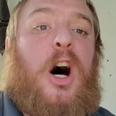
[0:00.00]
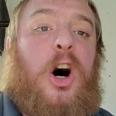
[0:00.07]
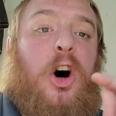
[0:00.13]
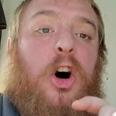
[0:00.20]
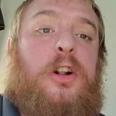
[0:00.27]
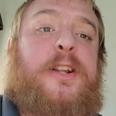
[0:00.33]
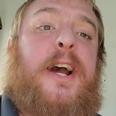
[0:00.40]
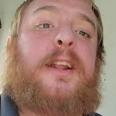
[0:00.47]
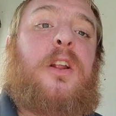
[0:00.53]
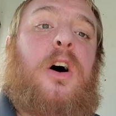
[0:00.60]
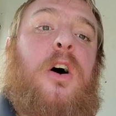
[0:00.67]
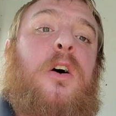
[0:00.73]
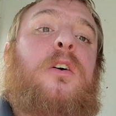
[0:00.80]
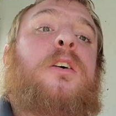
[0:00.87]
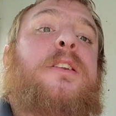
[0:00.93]
All day
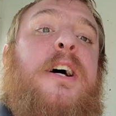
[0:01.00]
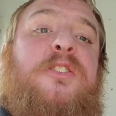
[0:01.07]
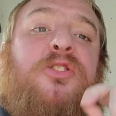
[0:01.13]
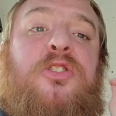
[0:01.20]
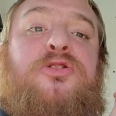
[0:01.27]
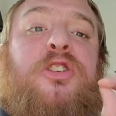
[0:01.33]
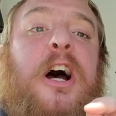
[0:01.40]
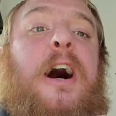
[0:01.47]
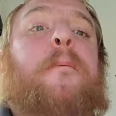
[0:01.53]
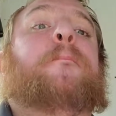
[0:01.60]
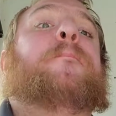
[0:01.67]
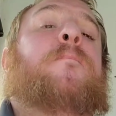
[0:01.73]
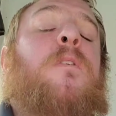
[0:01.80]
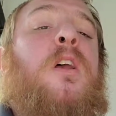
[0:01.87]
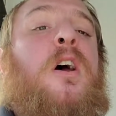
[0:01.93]
long, that's their job,
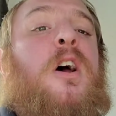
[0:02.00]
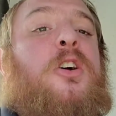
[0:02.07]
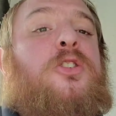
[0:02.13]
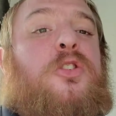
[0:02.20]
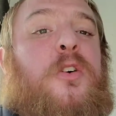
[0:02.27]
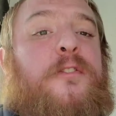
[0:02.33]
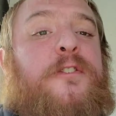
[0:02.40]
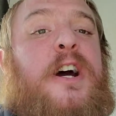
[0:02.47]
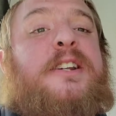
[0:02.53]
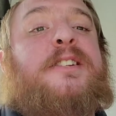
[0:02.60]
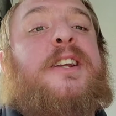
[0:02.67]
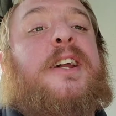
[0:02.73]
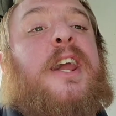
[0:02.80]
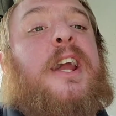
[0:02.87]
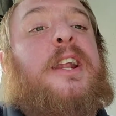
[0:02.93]
to
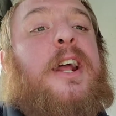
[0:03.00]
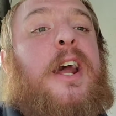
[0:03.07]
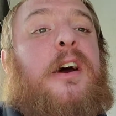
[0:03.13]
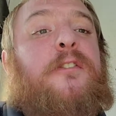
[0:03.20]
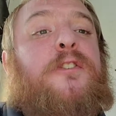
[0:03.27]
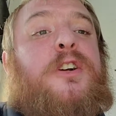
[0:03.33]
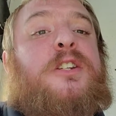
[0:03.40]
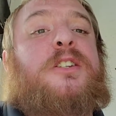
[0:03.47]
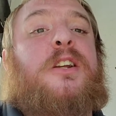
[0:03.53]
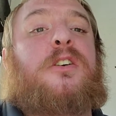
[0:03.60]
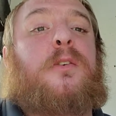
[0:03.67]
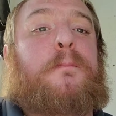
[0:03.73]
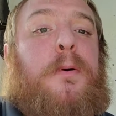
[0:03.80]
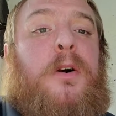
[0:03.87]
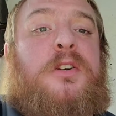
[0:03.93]
investigate every
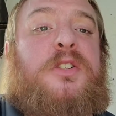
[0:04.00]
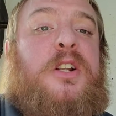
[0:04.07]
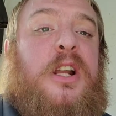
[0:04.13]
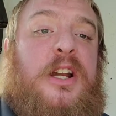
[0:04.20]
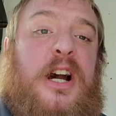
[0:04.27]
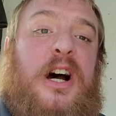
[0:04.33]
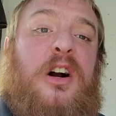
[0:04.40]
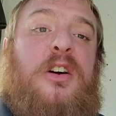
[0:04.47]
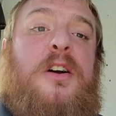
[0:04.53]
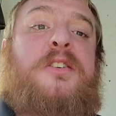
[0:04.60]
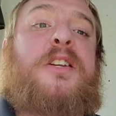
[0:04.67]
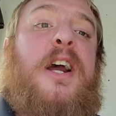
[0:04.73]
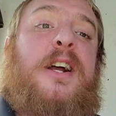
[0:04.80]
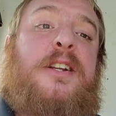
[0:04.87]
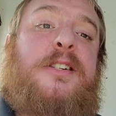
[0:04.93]
single person in Congress
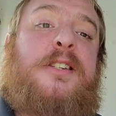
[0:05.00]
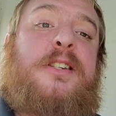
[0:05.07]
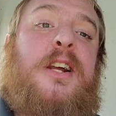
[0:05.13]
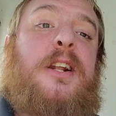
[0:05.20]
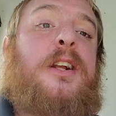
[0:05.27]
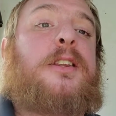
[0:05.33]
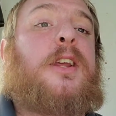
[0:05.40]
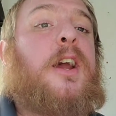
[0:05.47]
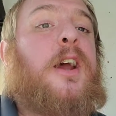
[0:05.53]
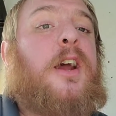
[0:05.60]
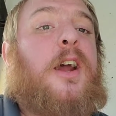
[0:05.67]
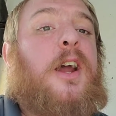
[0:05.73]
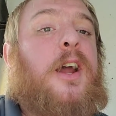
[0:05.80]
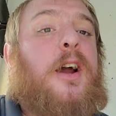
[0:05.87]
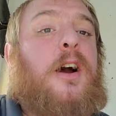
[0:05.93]
and in Senate,
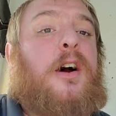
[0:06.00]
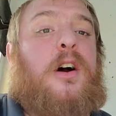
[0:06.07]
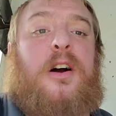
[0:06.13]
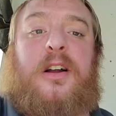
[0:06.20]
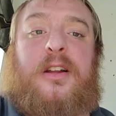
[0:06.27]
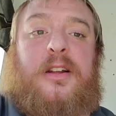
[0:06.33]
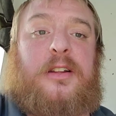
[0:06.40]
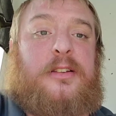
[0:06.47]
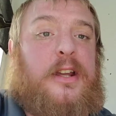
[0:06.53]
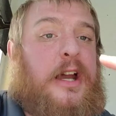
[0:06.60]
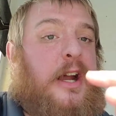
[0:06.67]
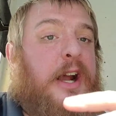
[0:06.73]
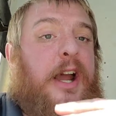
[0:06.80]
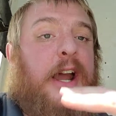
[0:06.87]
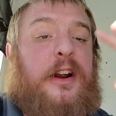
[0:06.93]

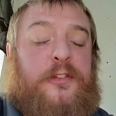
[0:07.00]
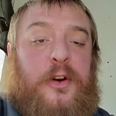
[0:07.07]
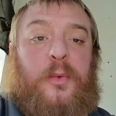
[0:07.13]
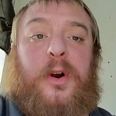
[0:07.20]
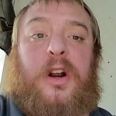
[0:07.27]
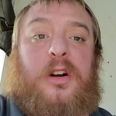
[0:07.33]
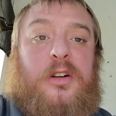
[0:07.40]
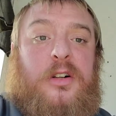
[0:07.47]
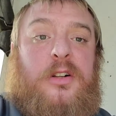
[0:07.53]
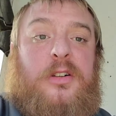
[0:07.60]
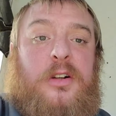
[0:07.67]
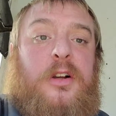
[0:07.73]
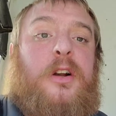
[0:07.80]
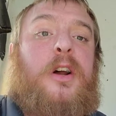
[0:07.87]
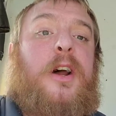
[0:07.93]
everywhere.
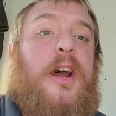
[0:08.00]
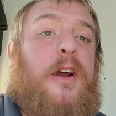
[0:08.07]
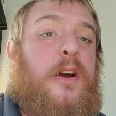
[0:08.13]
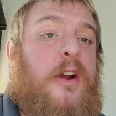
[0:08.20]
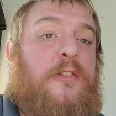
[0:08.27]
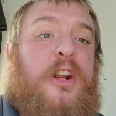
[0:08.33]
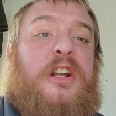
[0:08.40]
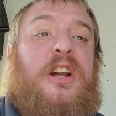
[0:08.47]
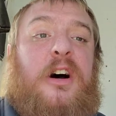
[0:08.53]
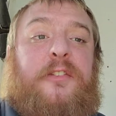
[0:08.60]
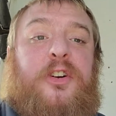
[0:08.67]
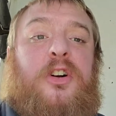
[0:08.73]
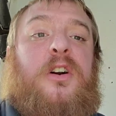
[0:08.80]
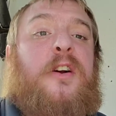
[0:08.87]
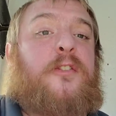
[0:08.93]
Every
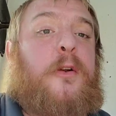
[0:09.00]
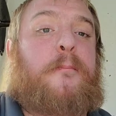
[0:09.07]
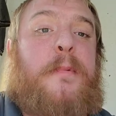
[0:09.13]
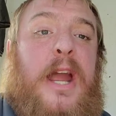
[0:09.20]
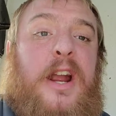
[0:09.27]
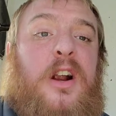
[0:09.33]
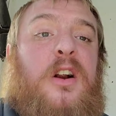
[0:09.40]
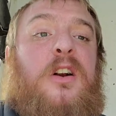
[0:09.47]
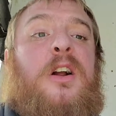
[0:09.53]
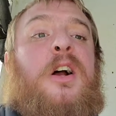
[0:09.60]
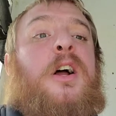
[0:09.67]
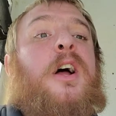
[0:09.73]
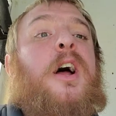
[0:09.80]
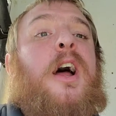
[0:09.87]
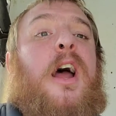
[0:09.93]
governor, every mayor,
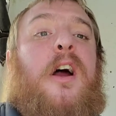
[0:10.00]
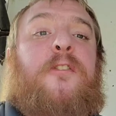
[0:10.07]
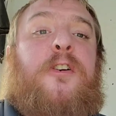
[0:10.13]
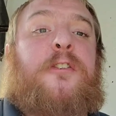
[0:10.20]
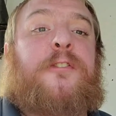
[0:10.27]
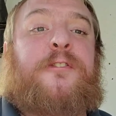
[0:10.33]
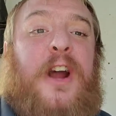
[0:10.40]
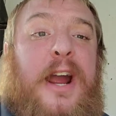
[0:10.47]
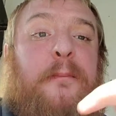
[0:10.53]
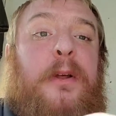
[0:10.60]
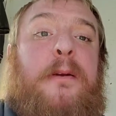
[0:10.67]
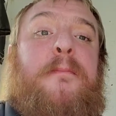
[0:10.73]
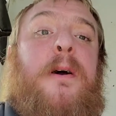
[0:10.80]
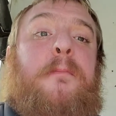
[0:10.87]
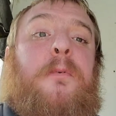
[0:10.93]
every
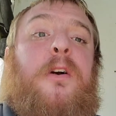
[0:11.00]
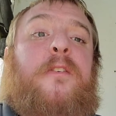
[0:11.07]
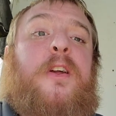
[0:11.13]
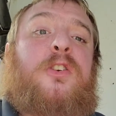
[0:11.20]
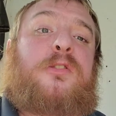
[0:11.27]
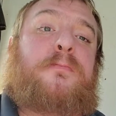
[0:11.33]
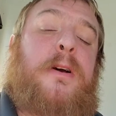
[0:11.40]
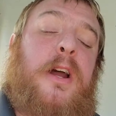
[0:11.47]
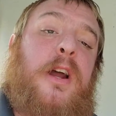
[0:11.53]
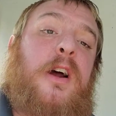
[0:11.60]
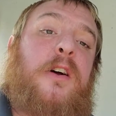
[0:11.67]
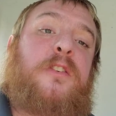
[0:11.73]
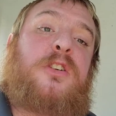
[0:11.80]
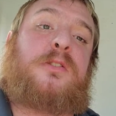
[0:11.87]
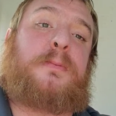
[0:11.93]
family member of
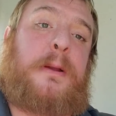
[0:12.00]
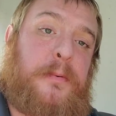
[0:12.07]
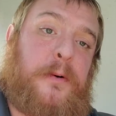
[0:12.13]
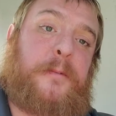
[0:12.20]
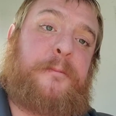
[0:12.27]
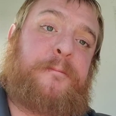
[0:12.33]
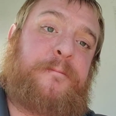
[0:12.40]
those people.